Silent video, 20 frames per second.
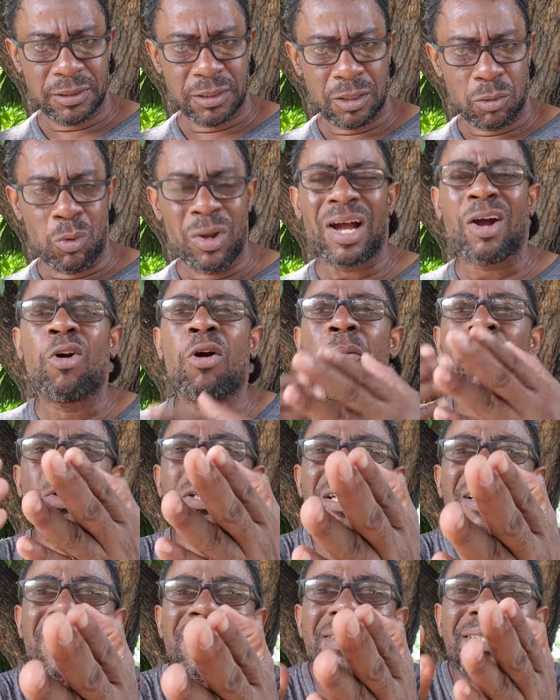We are come out
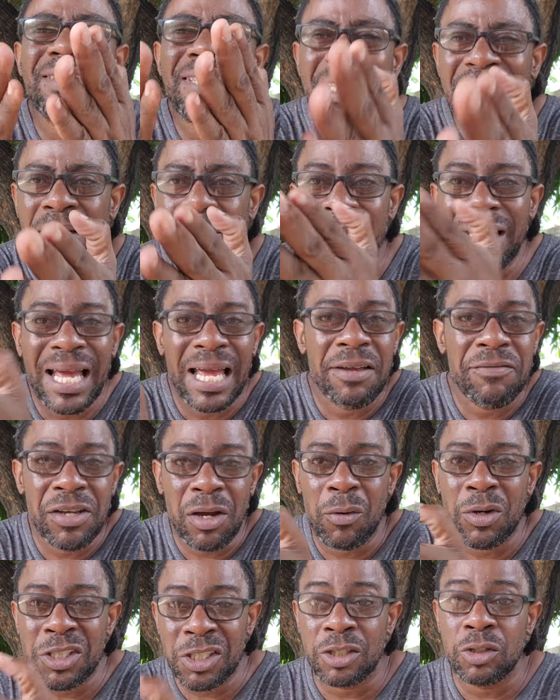of the same live here
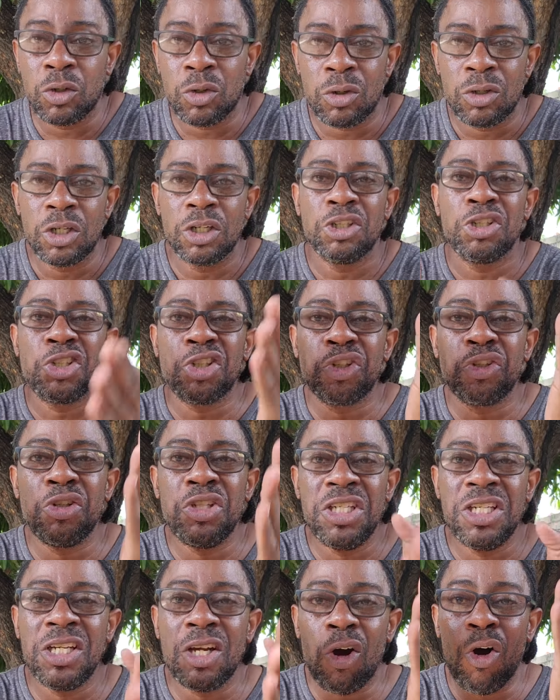we should do.
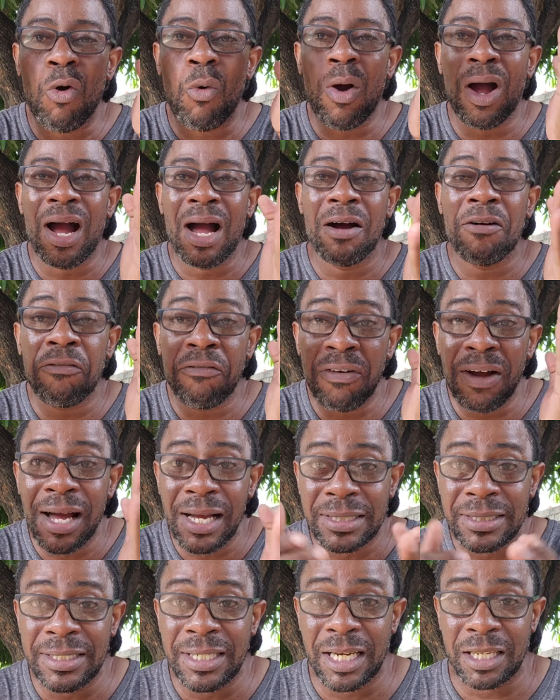3 hours and
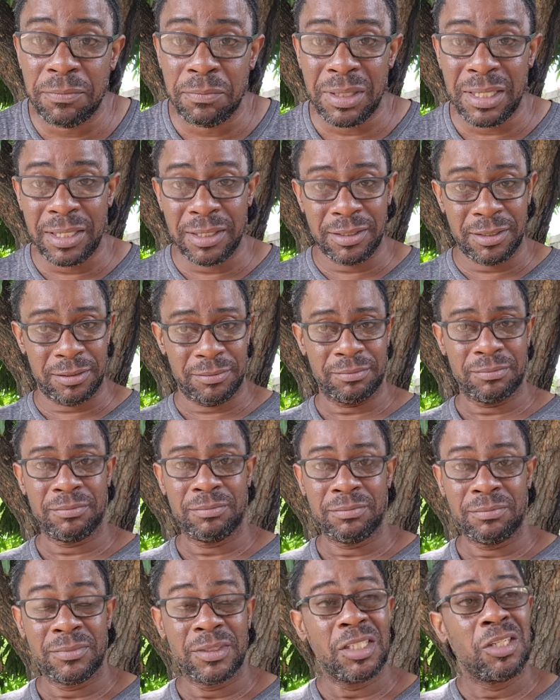48 minutes.
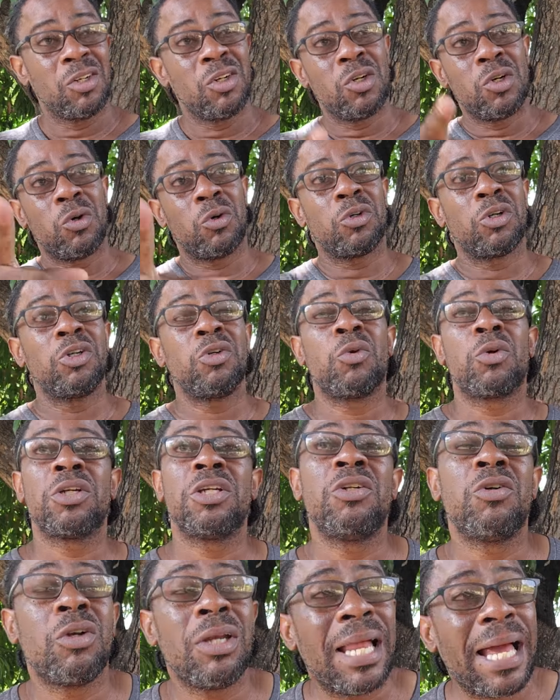You don't know what they
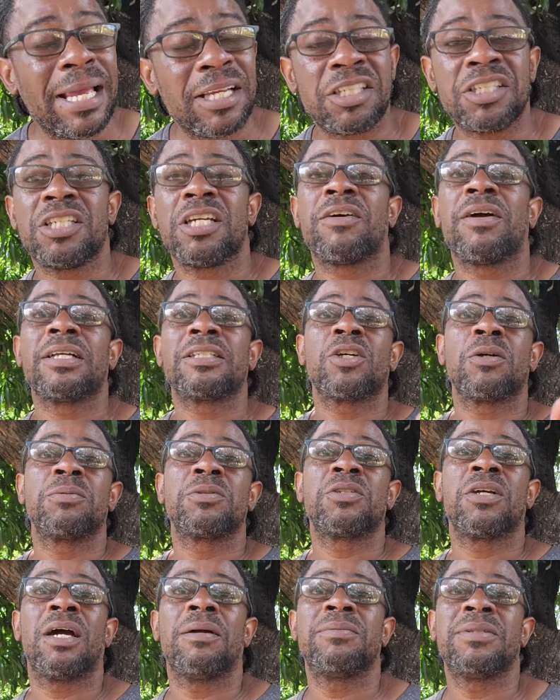do. Like, share and
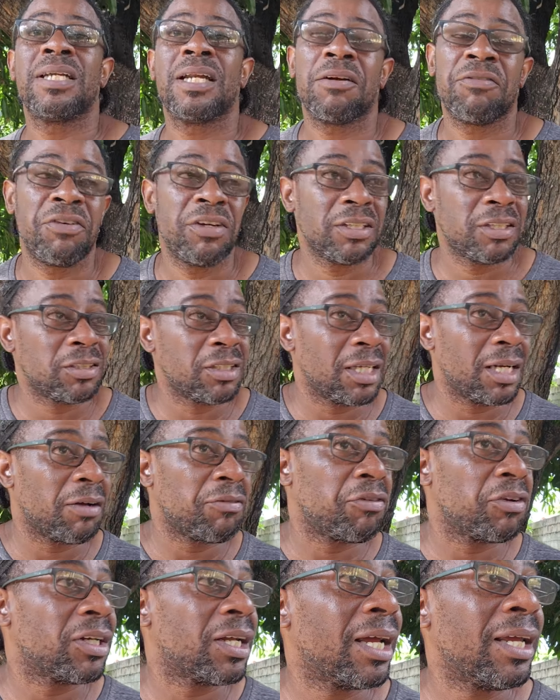subscribe. Tell a friend to tell a
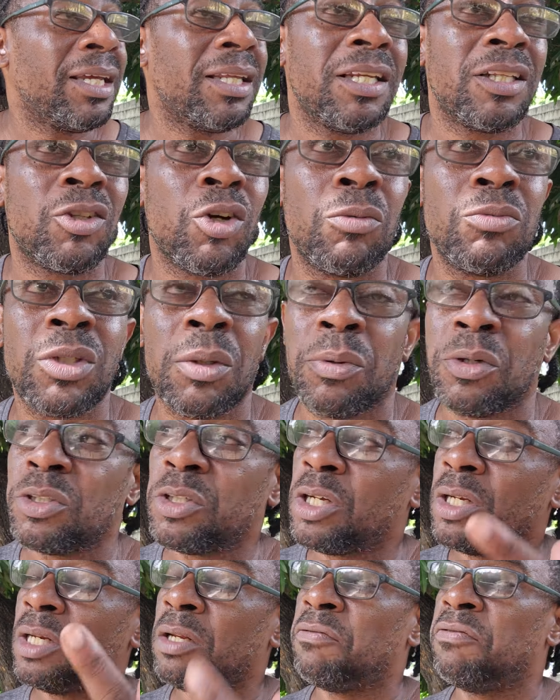friend. And hit the thumbs up
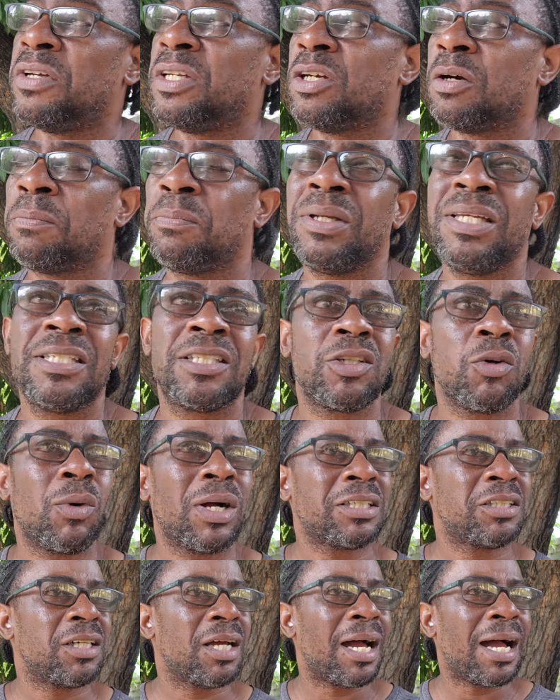and hit the video. Please to
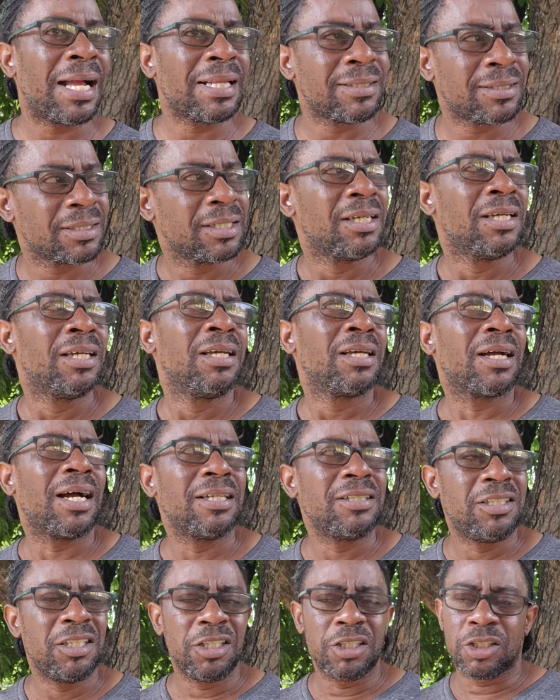watch the ads.
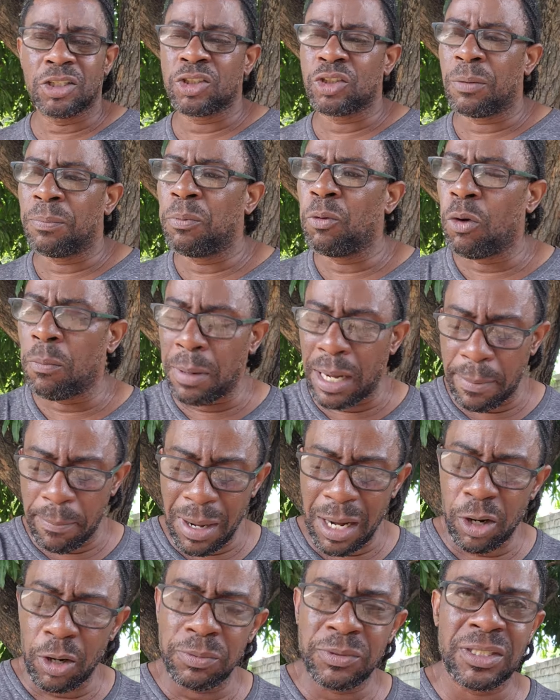Continue to support my
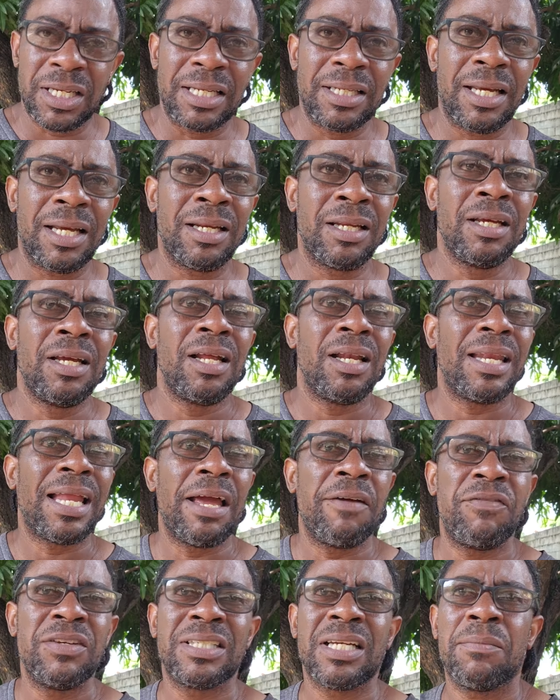backup channel,
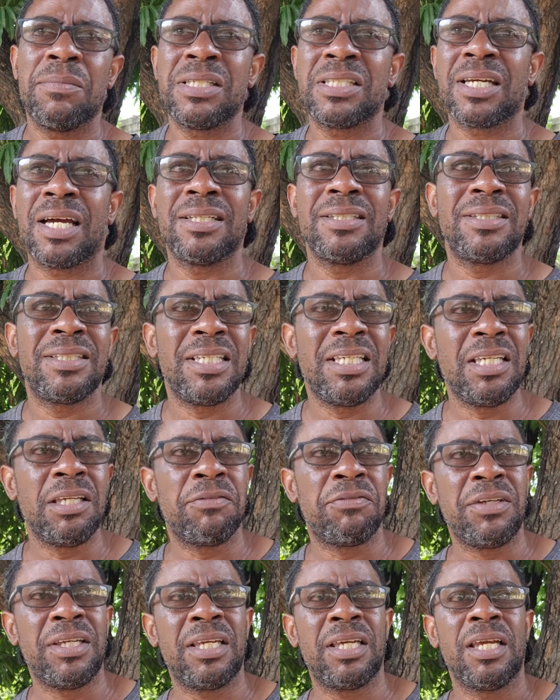Life is a Mission
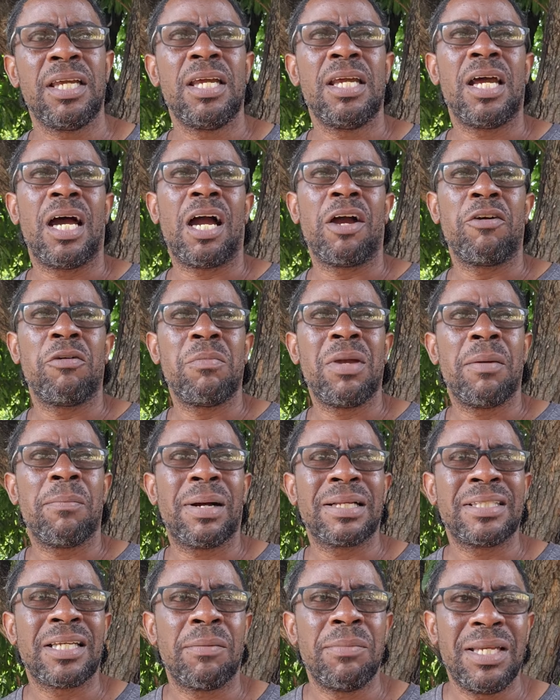TV. And
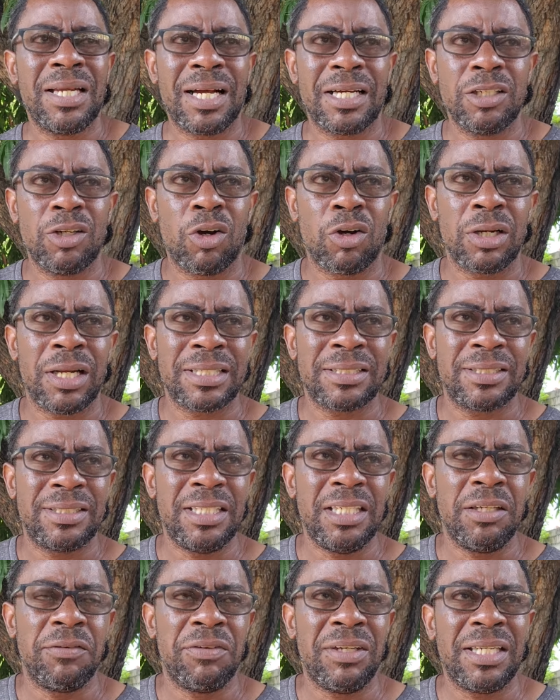remember, Tamika Douglas
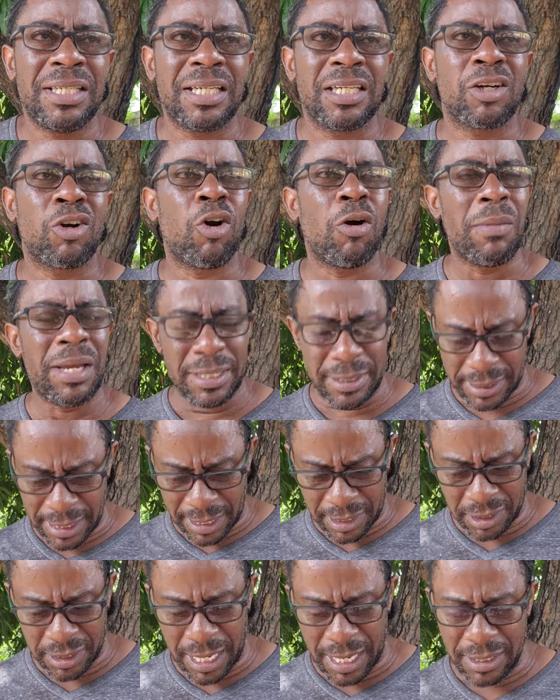TV in the comment
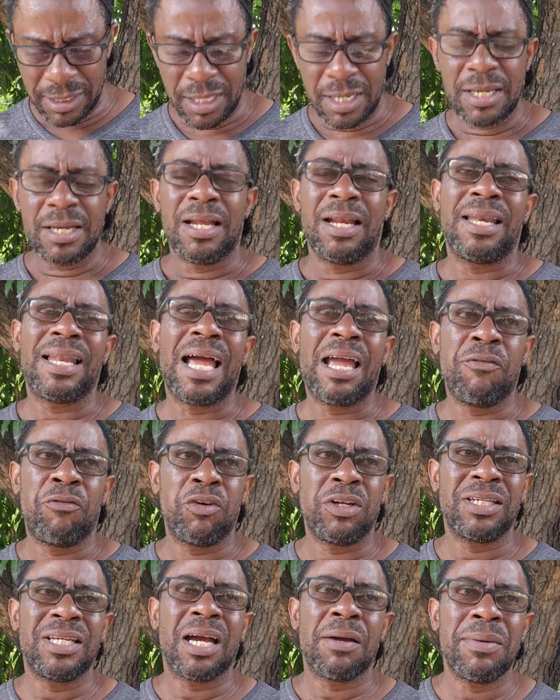section. Life
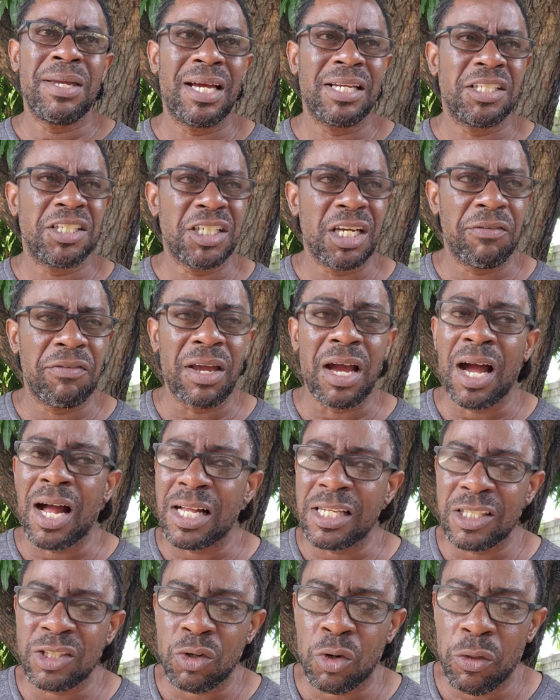with Gabby and Chevy
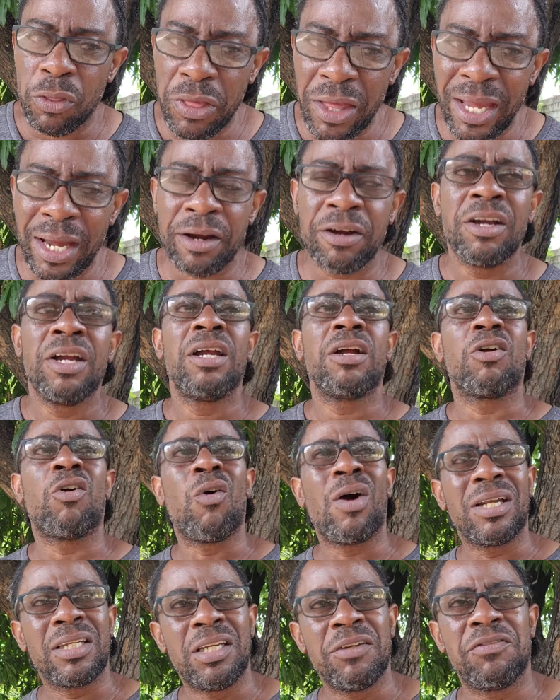also there.
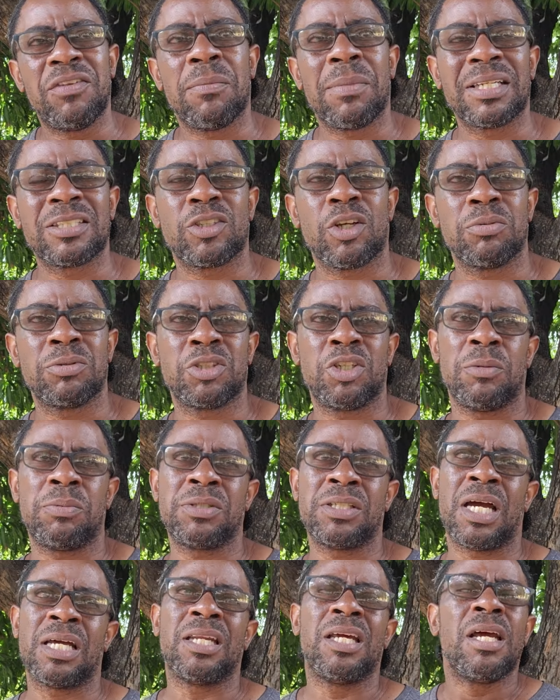Go and give them a
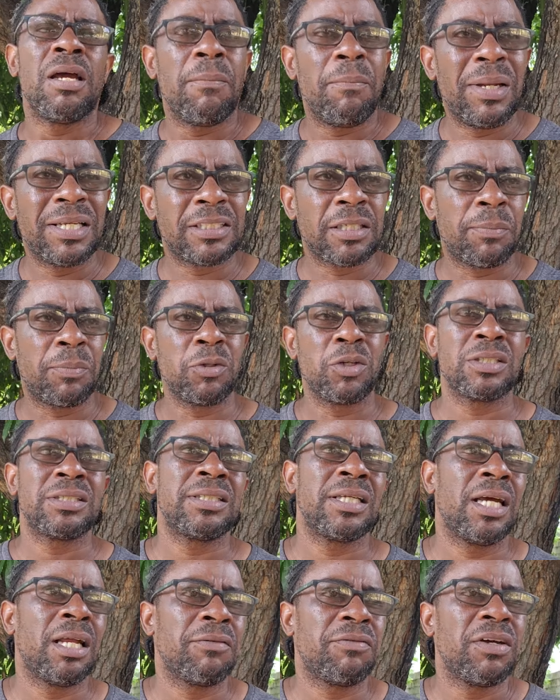subscription. Bless upon
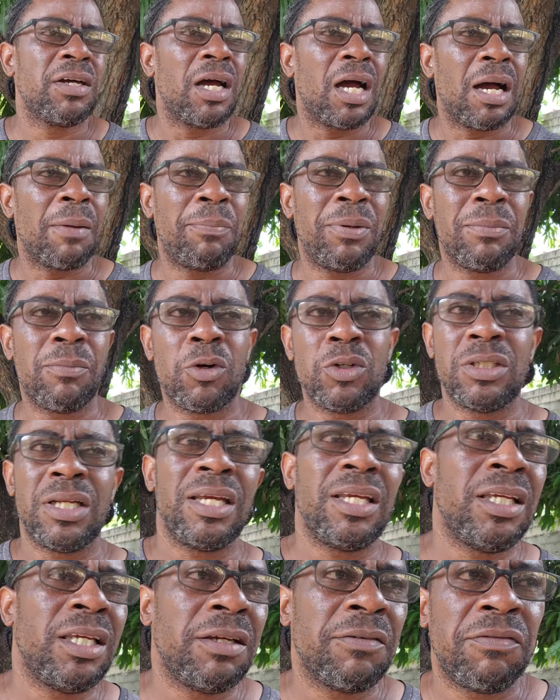yourself. Happy Monday
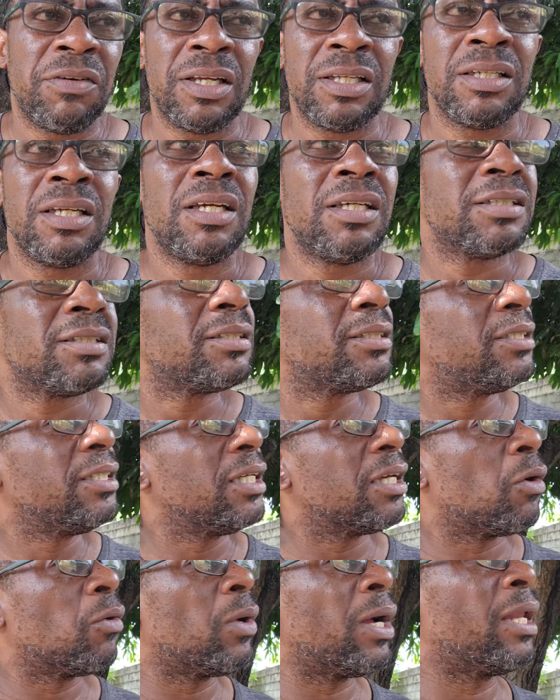evening.
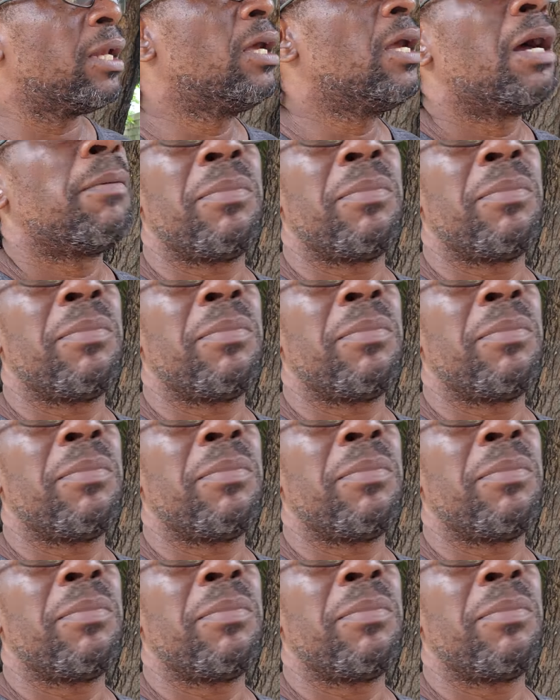Stay well.